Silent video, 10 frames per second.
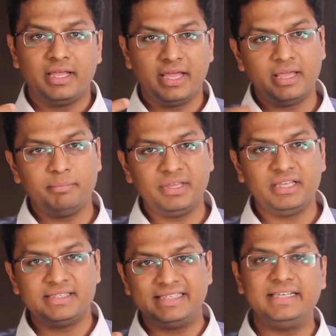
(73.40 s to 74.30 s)
A,
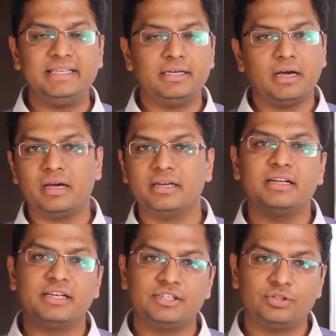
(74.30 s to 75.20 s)
B, C, D are in
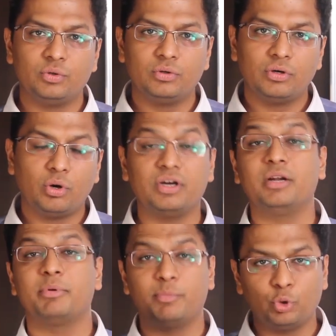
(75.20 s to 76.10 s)
a ratio or in a
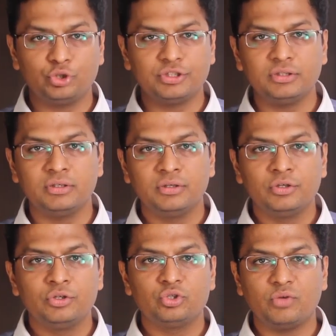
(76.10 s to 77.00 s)
proportion.
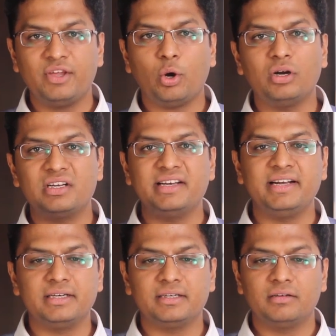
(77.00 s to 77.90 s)
So we
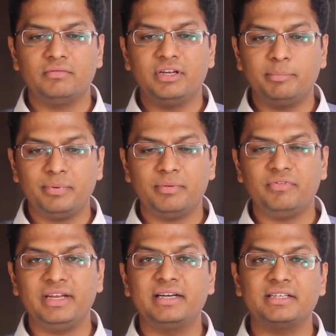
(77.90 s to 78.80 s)
alternate it.
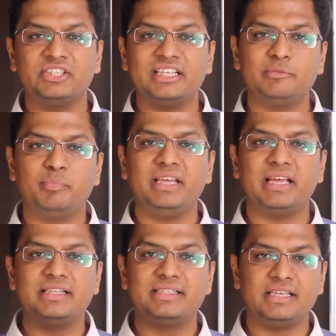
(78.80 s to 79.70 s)
We interchange B
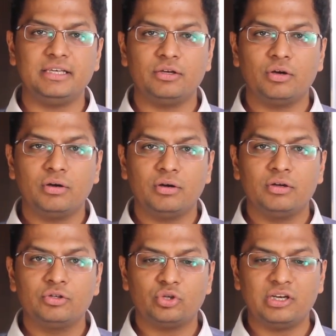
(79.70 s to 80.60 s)
and C.
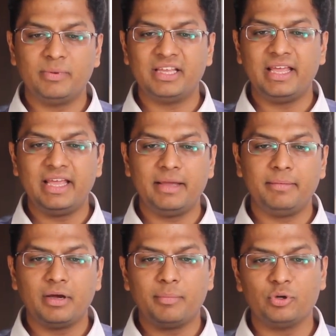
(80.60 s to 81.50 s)
So it will be A
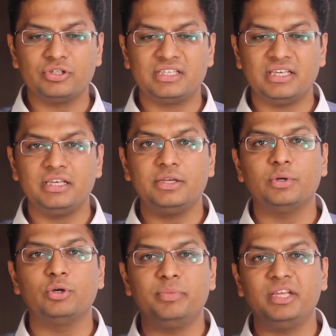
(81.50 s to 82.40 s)
upon C
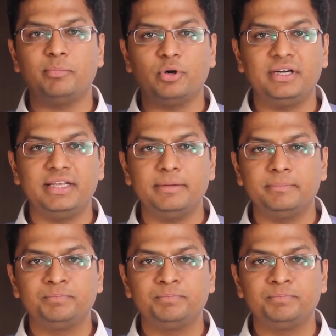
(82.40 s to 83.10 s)
equal to B upon D.